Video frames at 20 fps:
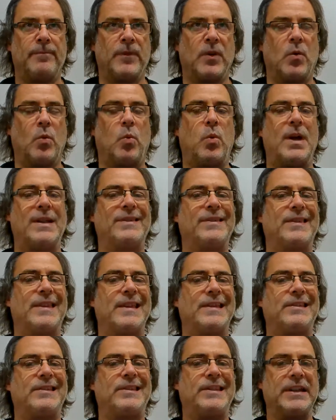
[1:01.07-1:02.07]
what's the
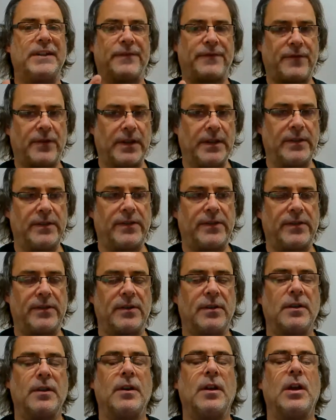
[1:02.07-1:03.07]
difference
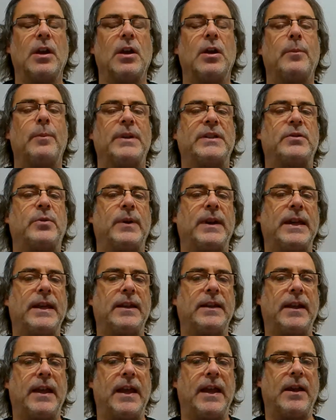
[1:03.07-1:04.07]

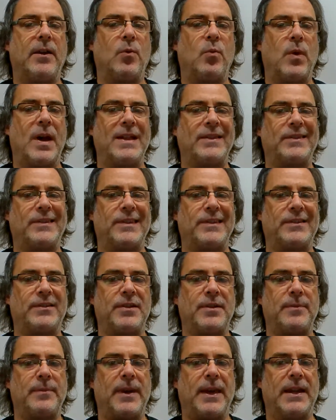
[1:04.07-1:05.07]
between a wet
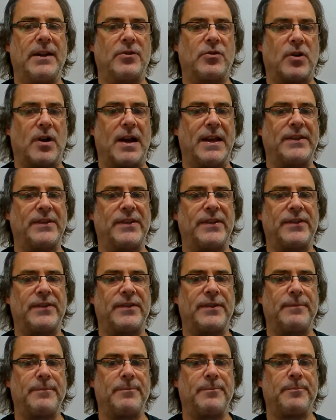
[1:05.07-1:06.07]
system and a dry
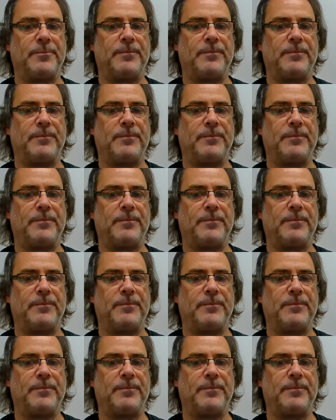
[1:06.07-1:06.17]
system,